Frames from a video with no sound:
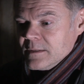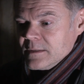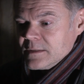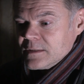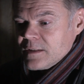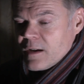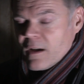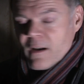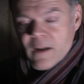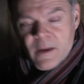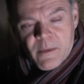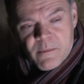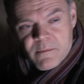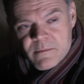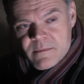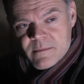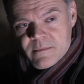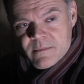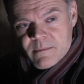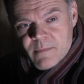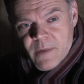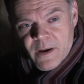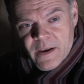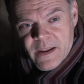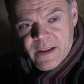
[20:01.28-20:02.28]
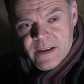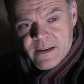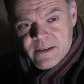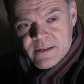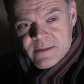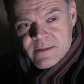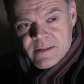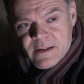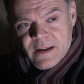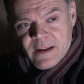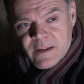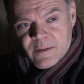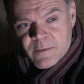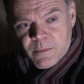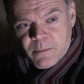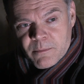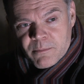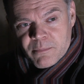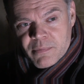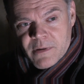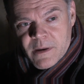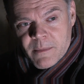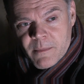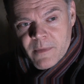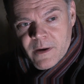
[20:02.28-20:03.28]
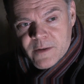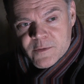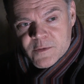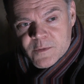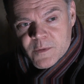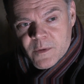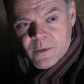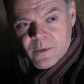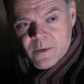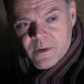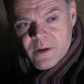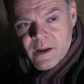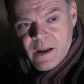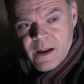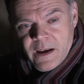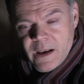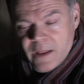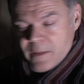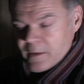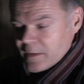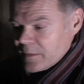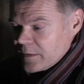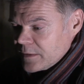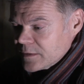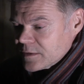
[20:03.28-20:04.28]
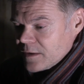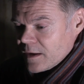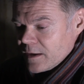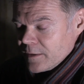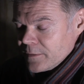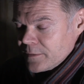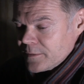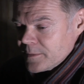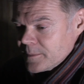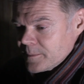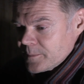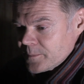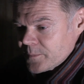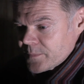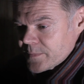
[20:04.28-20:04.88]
time, money, as pretty much anything in this life.